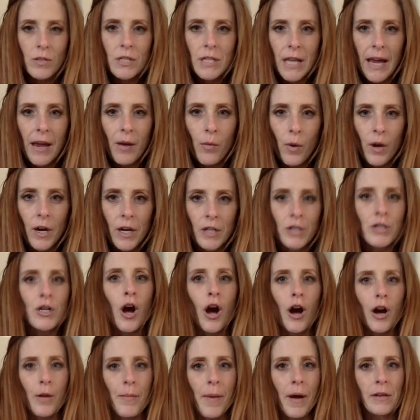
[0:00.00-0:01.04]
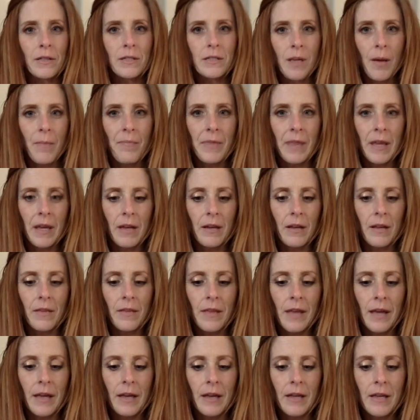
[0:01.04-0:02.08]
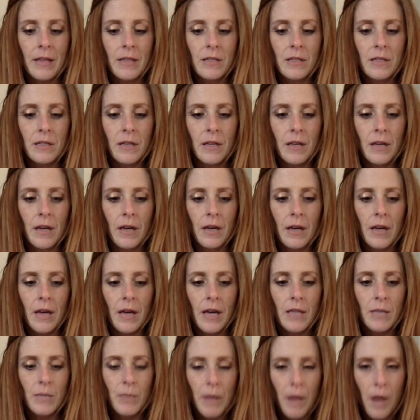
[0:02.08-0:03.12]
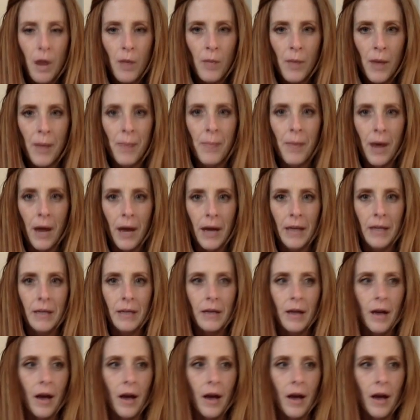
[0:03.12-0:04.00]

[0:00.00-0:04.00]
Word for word: today I wanted to talk about something that has has been on my mind.